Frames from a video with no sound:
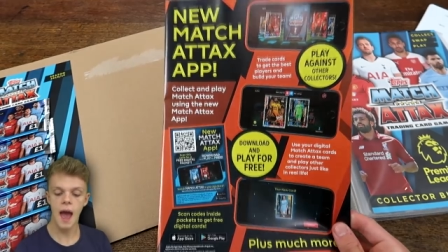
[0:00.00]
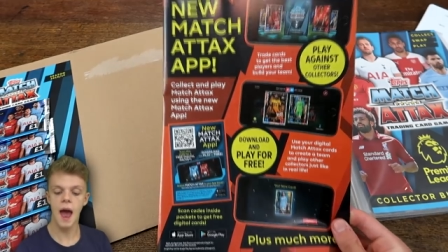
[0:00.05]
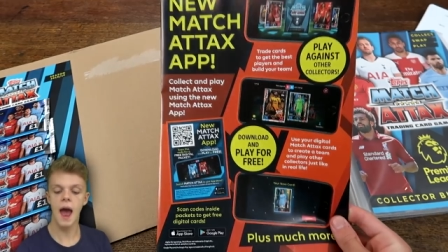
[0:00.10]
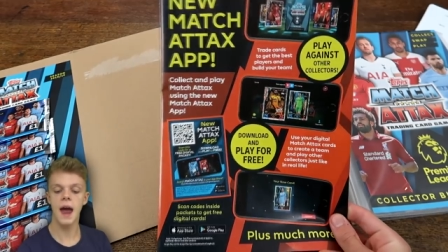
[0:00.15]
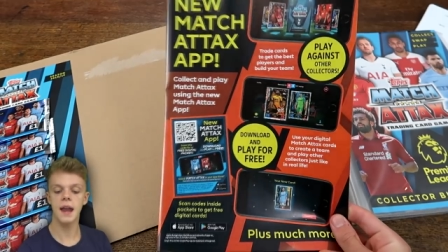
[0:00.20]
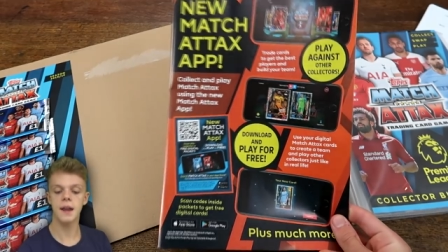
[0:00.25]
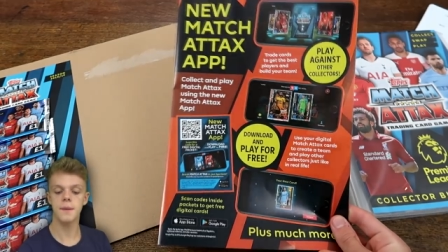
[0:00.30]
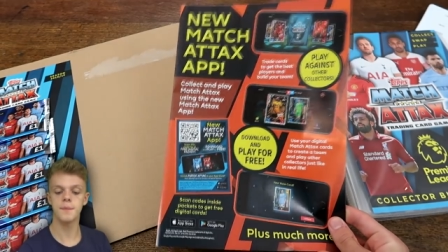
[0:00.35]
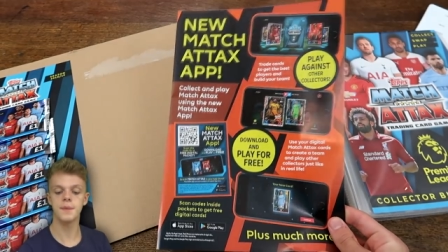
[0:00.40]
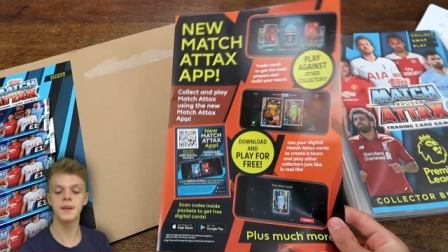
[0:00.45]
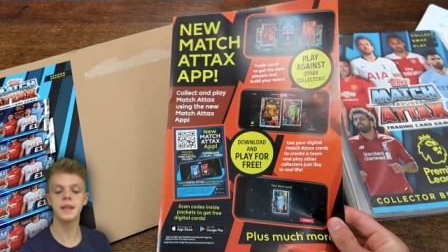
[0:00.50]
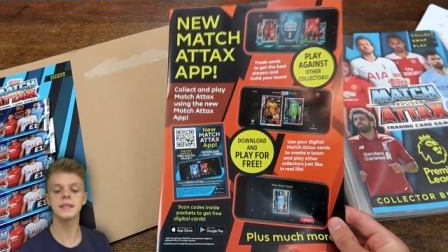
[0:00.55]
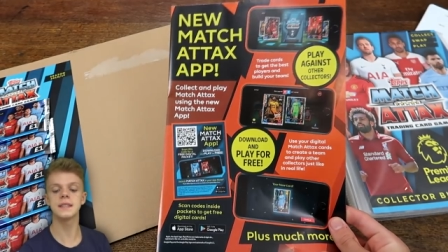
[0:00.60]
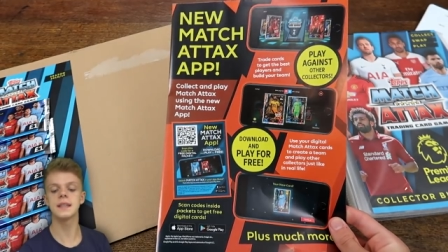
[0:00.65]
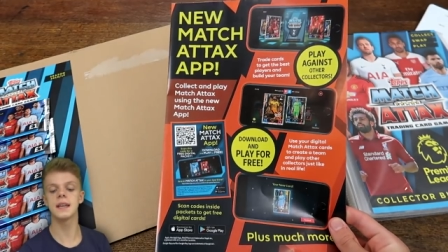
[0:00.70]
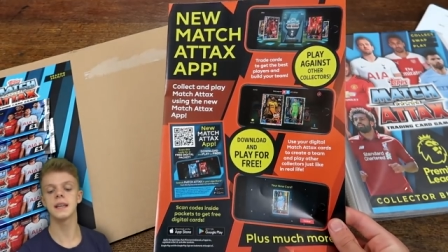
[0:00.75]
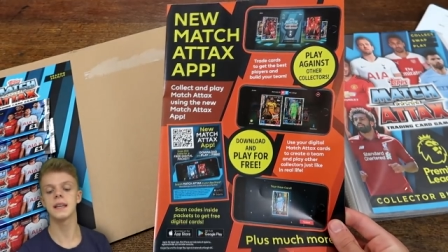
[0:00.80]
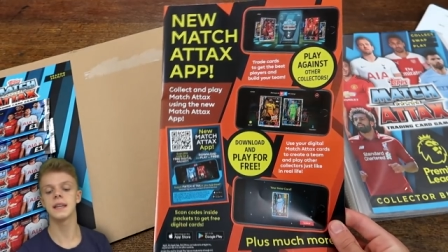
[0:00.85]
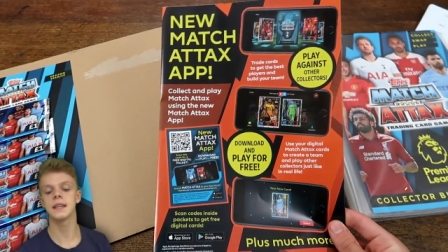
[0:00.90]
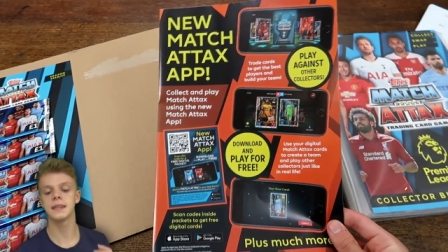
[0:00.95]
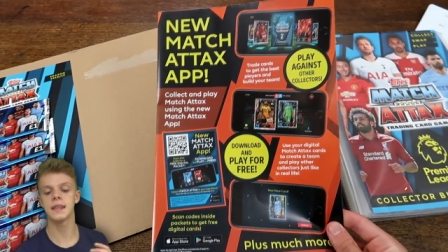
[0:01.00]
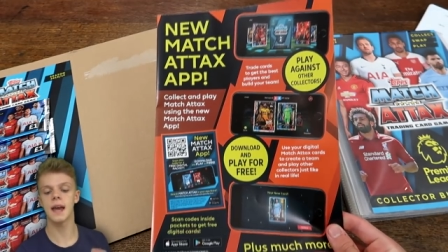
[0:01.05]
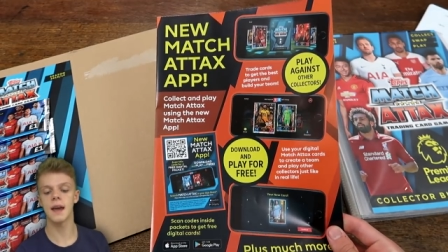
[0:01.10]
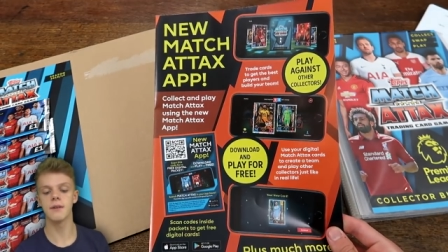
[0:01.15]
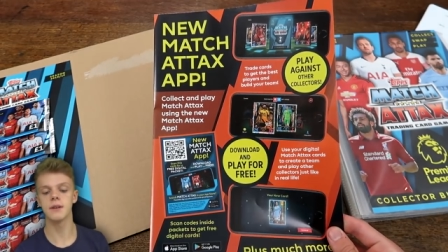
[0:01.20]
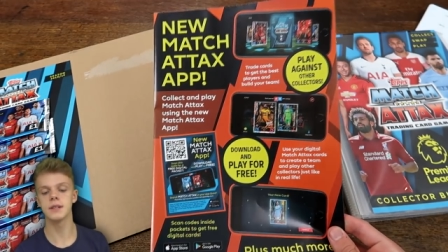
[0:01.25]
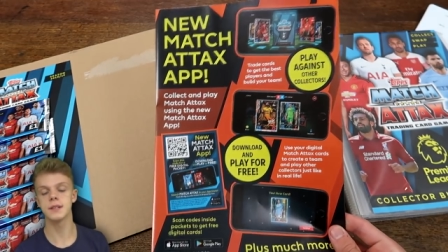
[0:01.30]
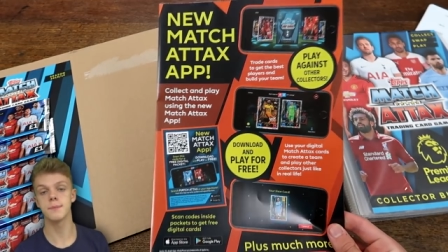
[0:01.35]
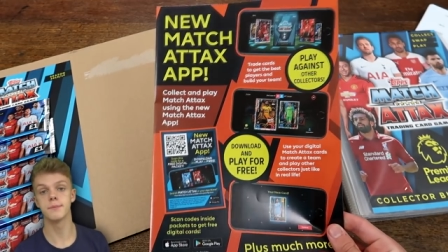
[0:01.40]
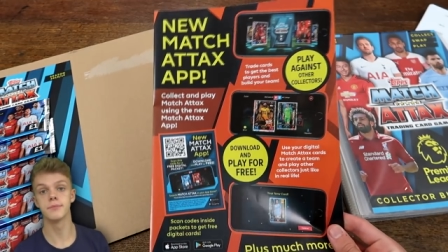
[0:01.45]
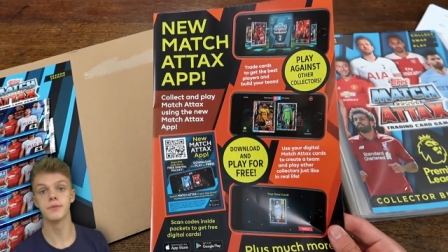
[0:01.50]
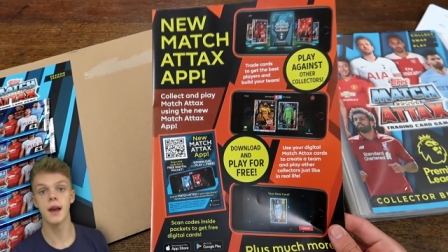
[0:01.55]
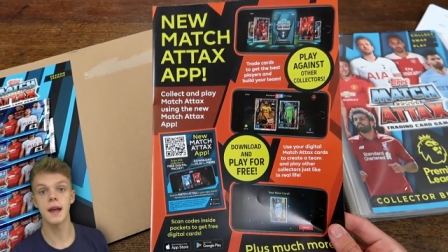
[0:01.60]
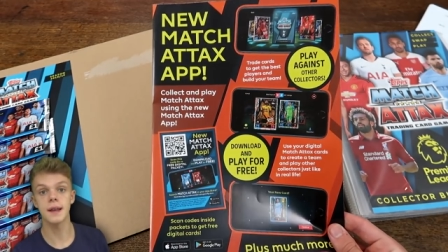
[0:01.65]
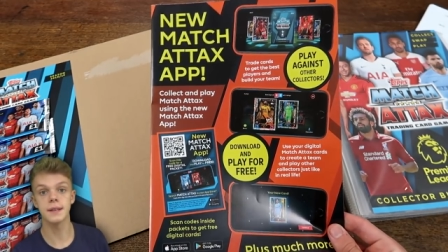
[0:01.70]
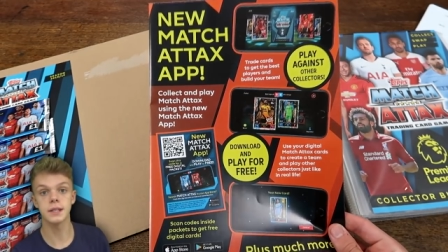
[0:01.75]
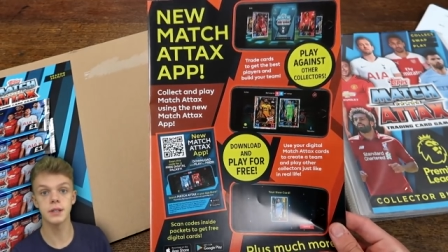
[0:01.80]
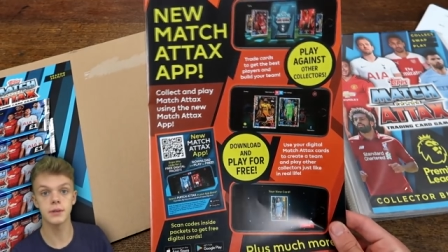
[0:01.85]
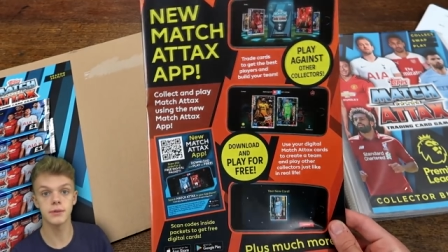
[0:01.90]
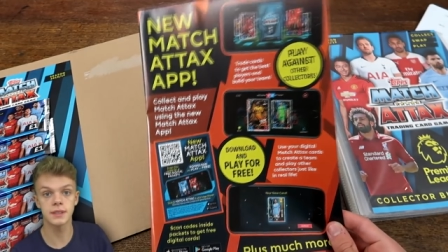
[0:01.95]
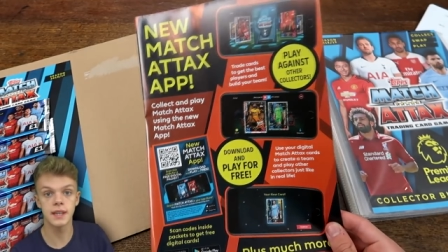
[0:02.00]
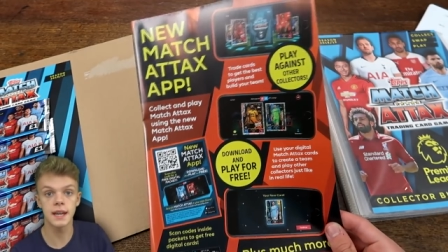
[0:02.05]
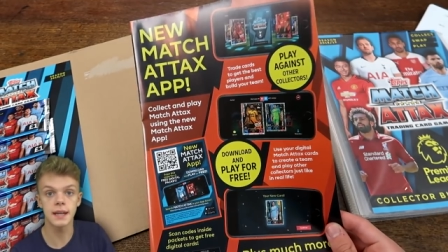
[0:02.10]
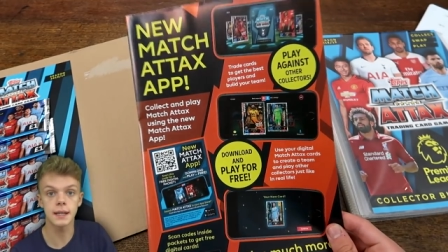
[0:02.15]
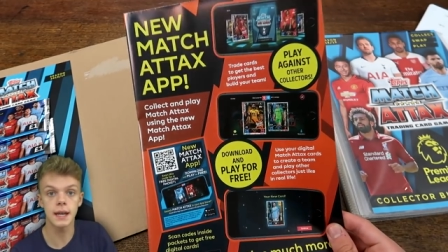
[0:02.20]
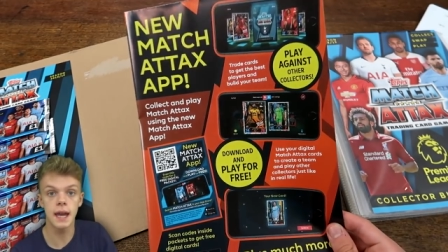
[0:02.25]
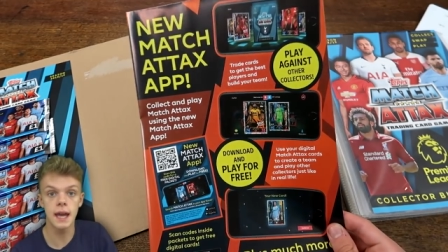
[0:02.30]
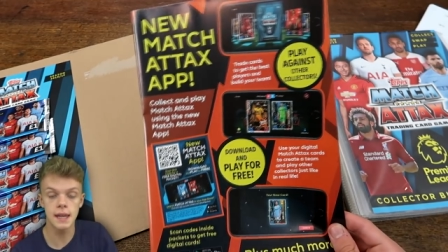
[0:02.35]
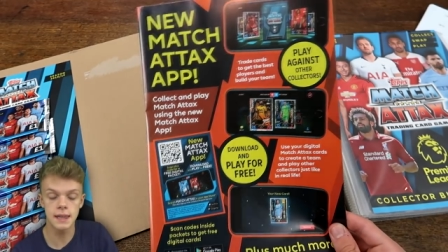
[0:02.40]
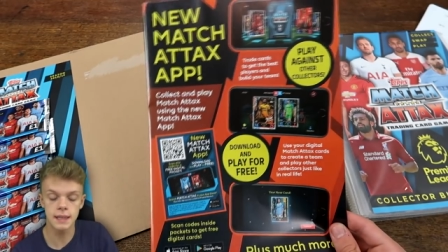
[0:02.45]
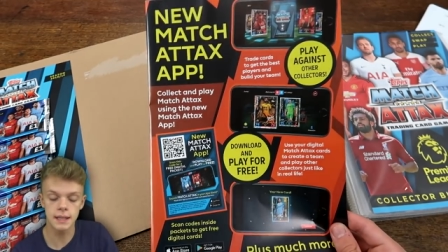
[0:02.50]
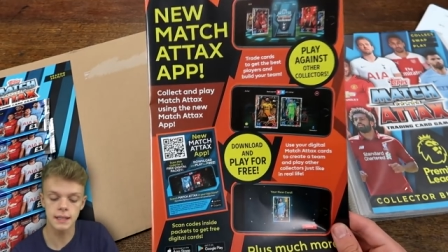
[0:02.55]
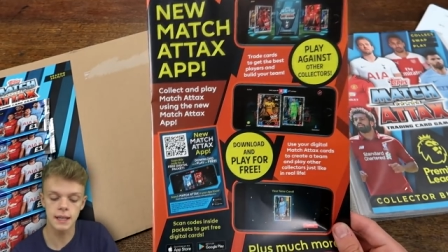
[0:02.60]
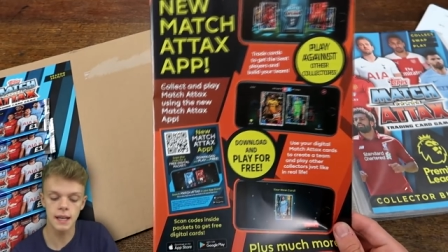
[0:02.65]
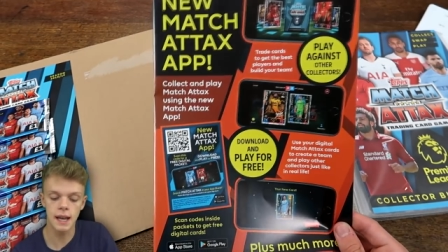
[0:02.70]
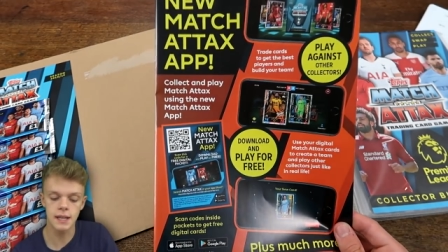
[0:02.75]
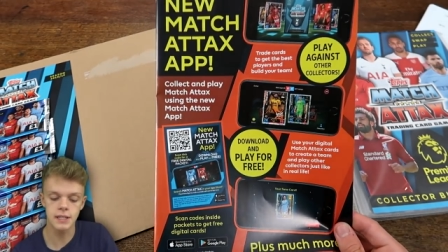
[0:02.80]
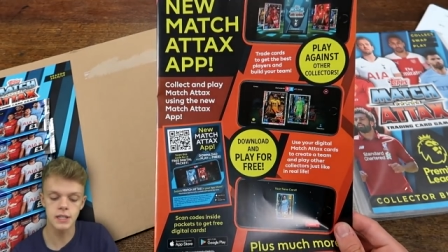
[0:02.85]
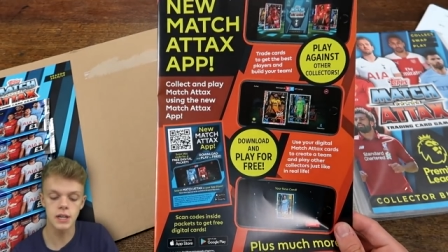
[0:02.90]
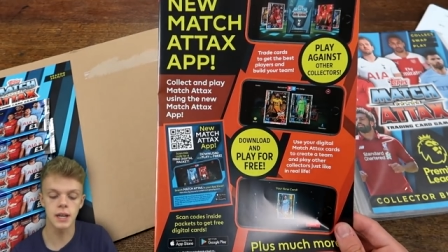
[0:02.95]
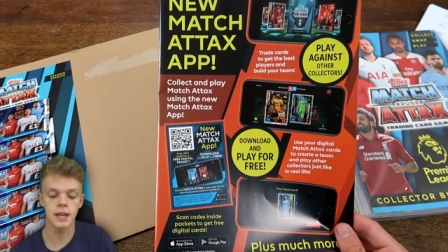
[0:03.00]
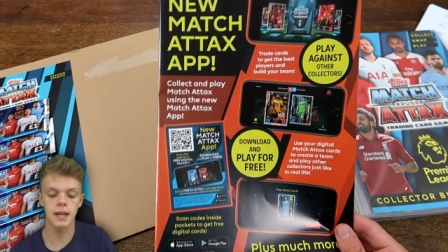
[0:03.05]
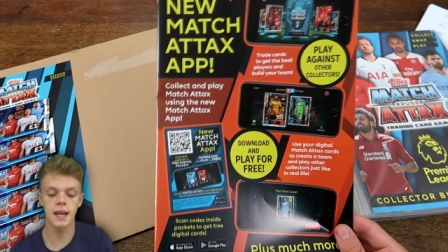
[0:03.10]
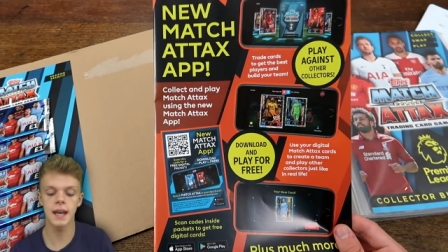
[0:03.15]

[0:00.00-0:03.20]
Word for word: And immediately there is a brand new thing in the collection.